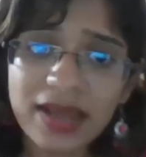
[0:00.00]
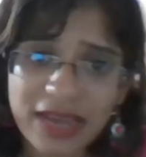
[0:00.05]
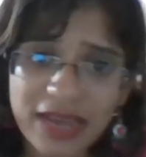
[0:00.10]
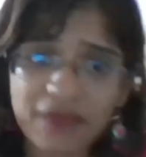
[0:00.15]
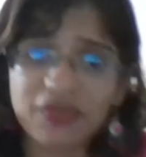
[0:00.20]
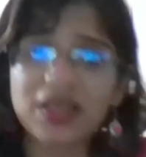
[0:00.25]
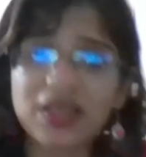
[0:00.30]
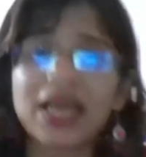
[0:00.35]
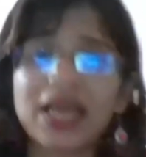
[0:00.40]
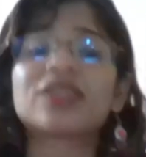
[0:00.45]

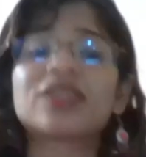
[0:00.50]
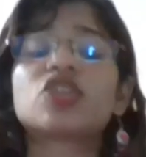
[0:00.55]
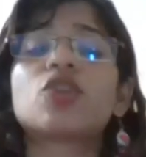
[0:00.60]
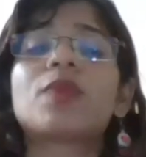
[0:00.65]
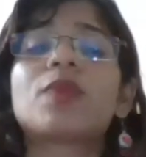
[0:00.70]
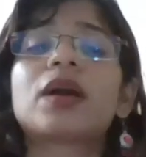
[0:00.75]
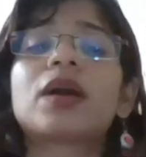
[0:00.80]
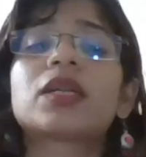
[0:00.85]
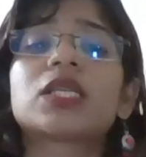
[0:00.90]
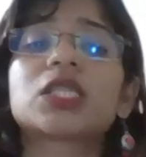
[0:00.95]
If the
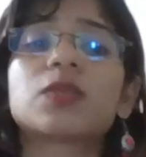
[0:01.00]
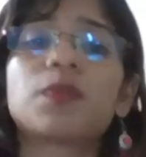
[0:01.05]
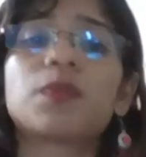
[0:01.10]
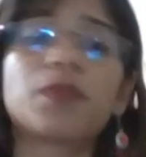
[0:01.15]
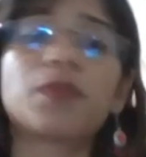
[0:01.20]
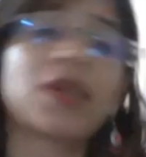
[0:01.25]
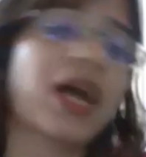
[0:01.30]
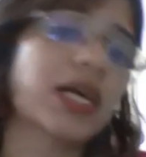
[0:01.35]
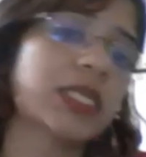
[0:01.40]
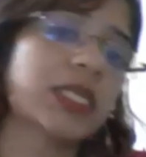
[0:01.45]

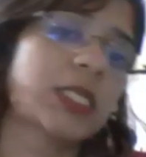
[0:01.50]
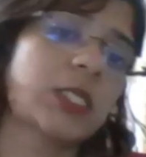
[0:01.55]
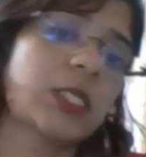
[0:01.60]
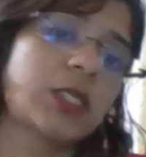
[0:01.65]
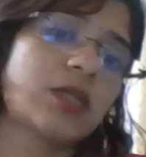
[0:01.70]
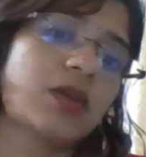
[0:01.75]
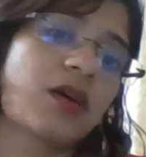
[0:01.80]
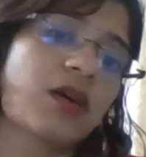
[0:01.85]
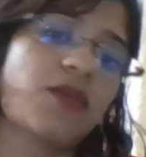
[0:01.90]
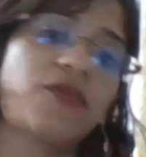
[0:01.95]
atheromatous
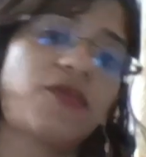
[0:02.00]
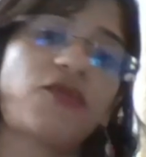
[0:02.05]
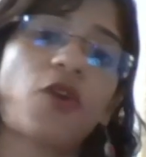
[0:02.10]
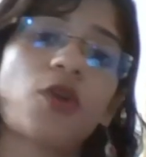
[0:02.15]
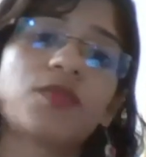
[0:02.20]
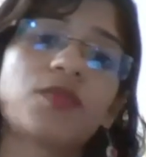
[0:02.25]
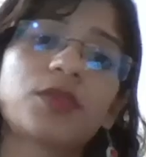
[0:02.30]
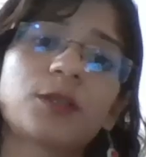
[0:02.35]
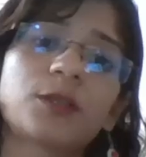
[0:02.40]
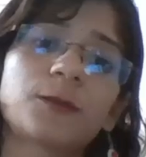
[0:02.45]
plaques are
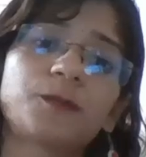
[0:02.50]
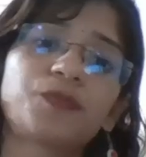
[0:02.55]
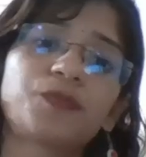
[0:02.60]
formed